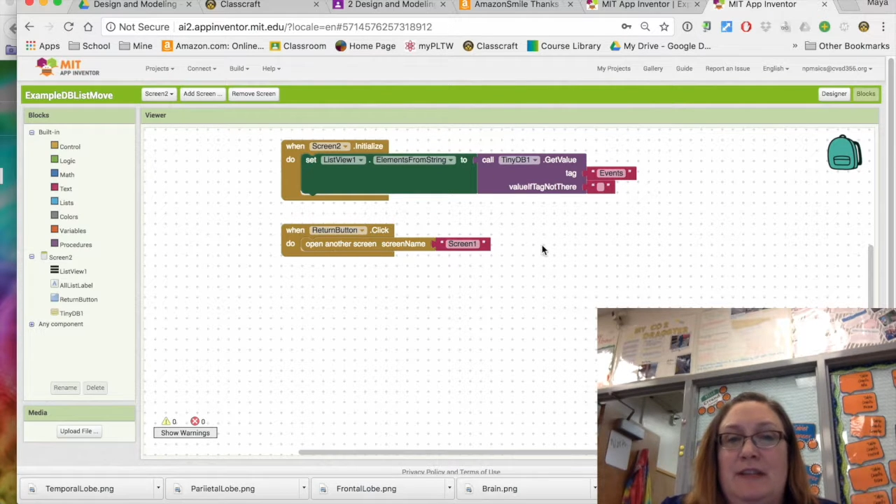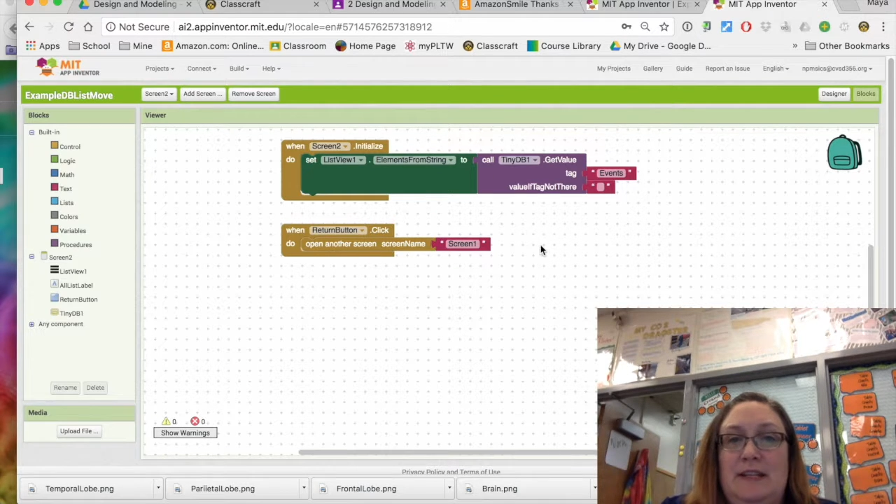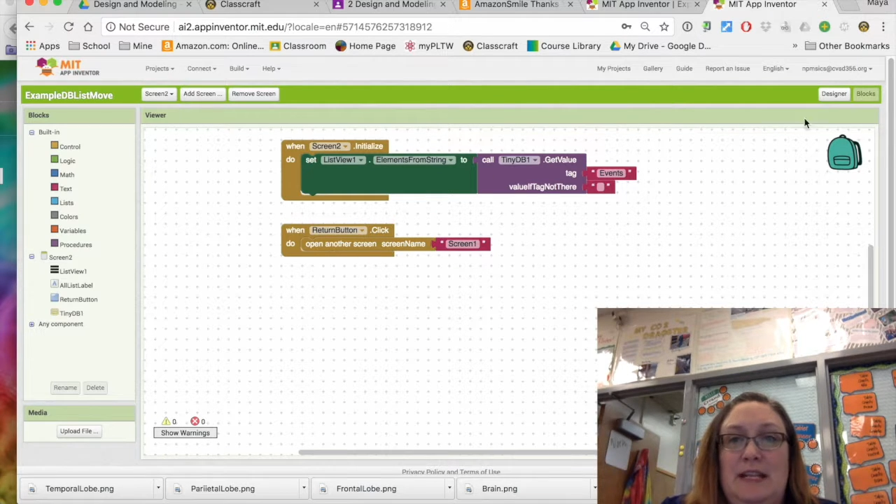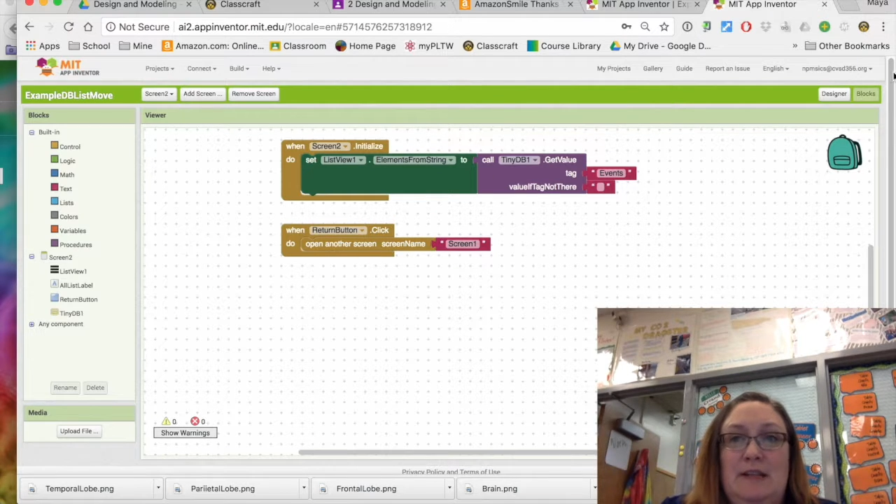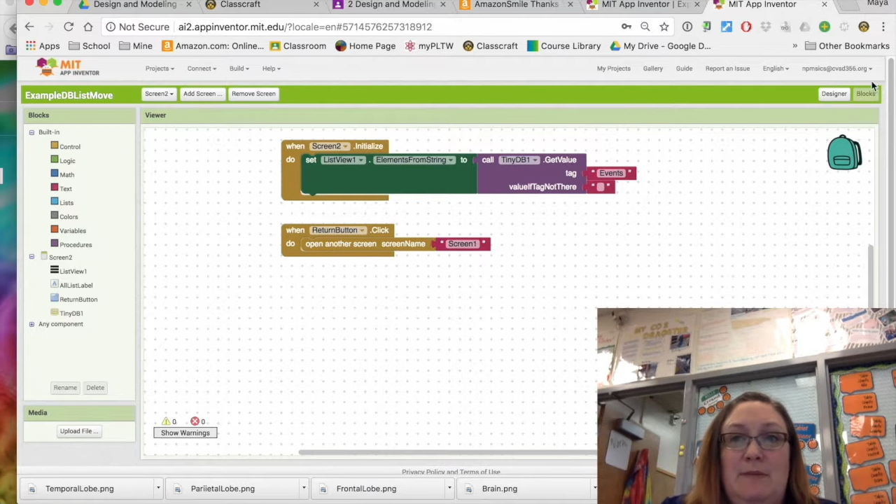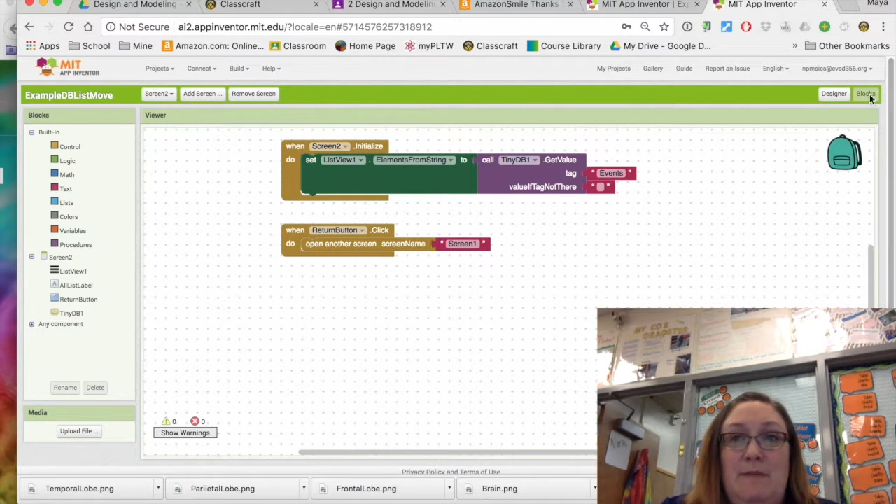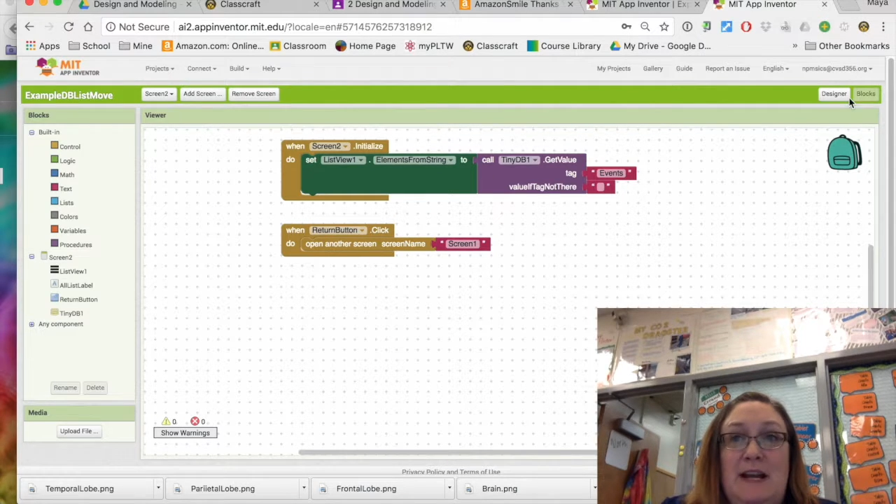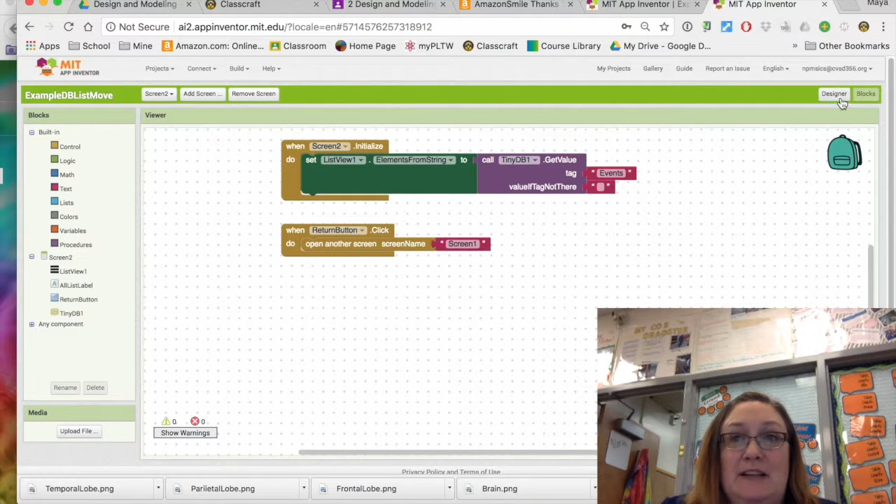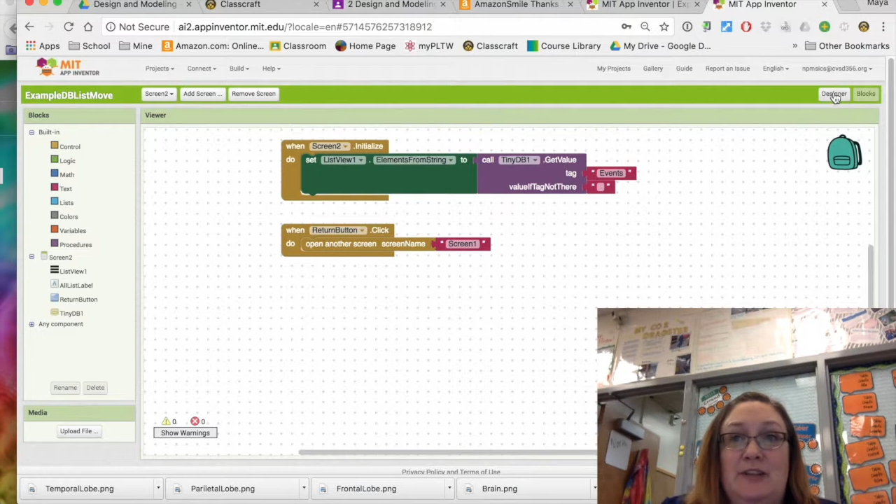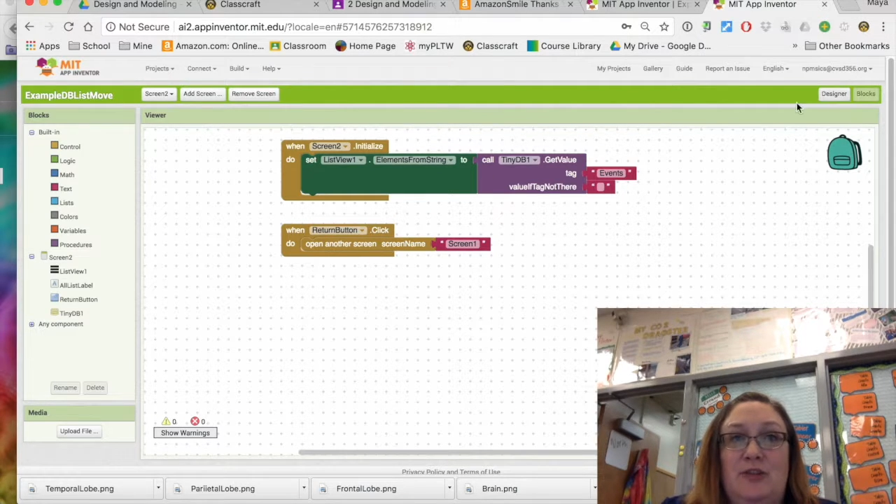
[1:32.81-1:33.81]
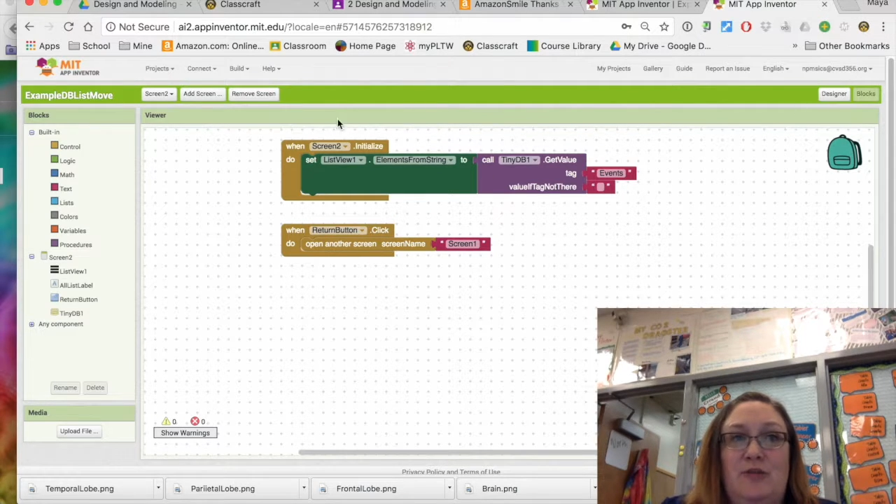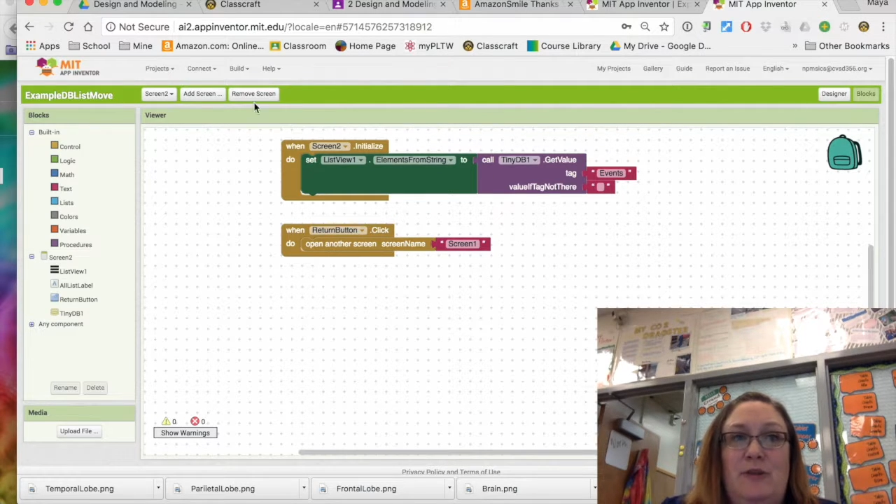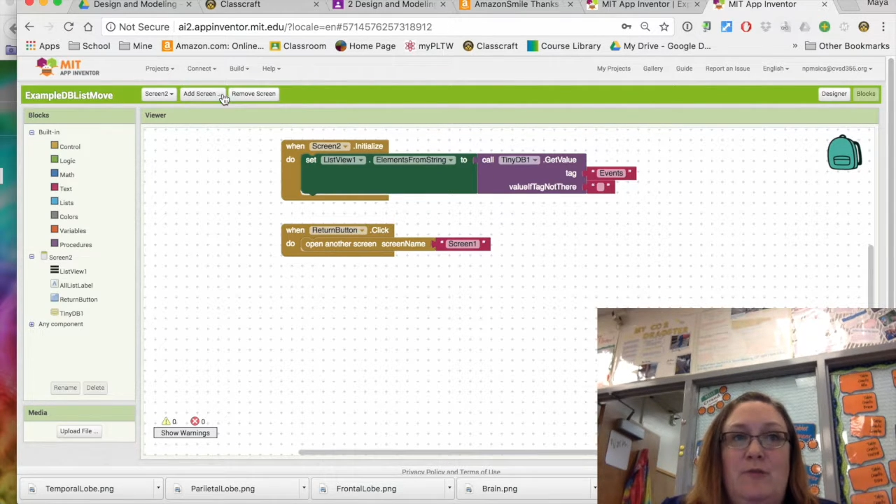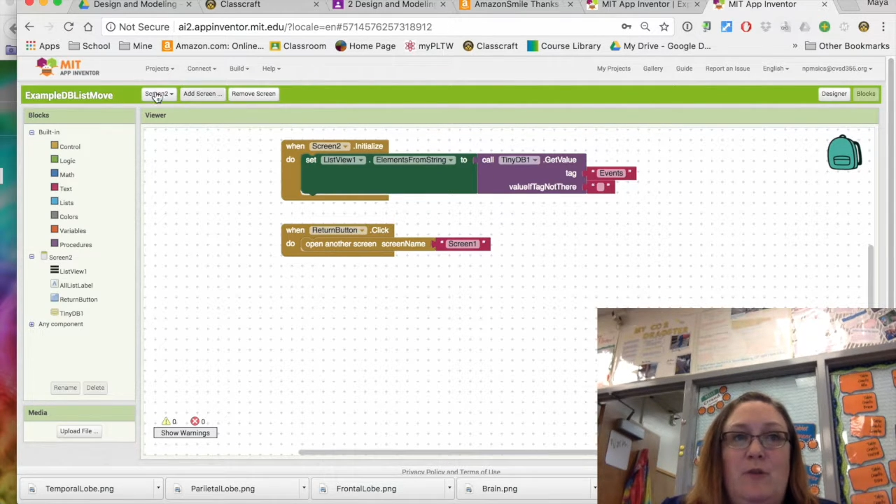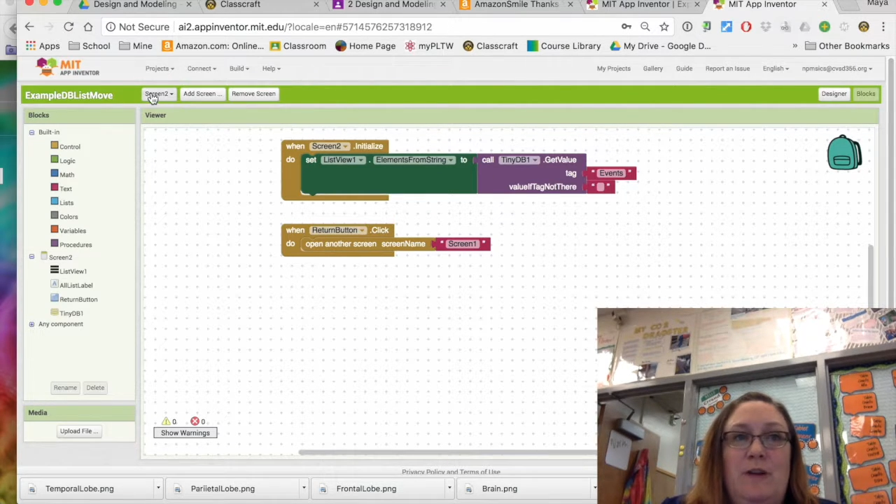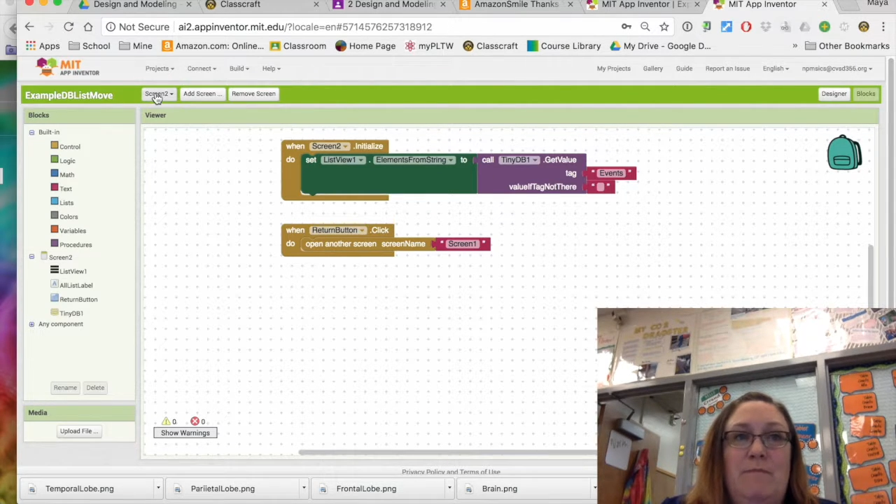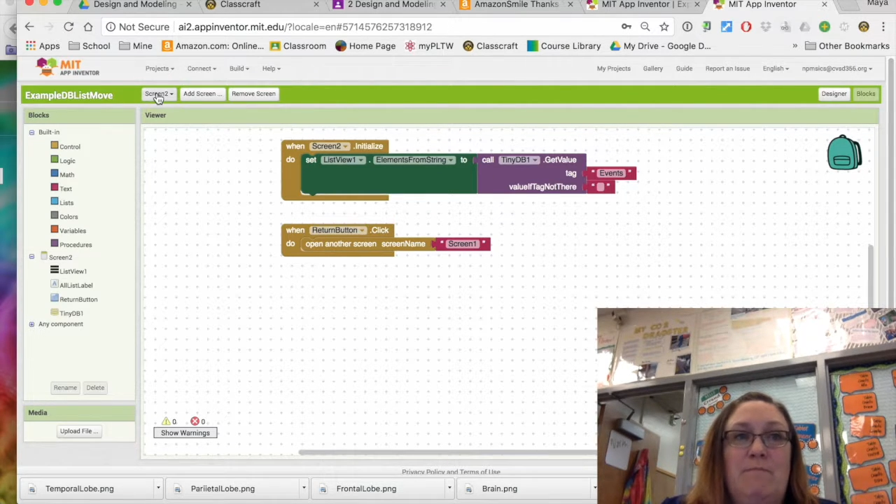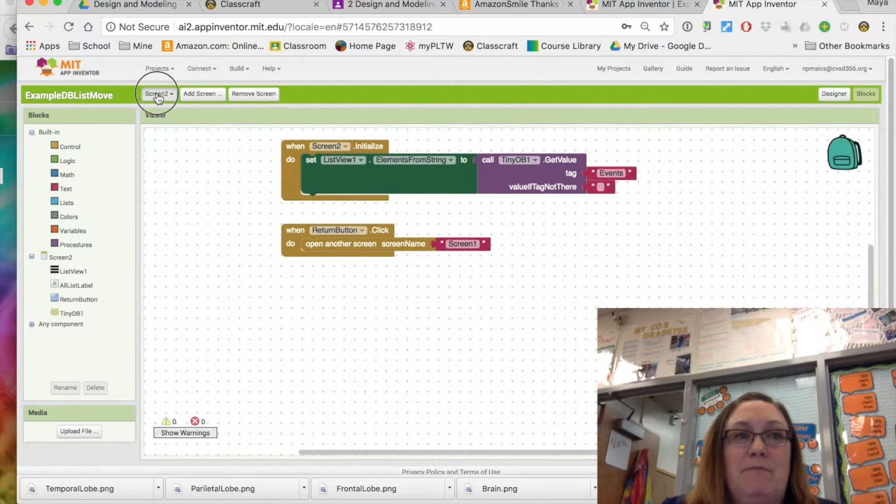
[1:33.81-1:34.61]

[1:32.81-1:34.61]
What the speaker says: that takes me back to screen 1.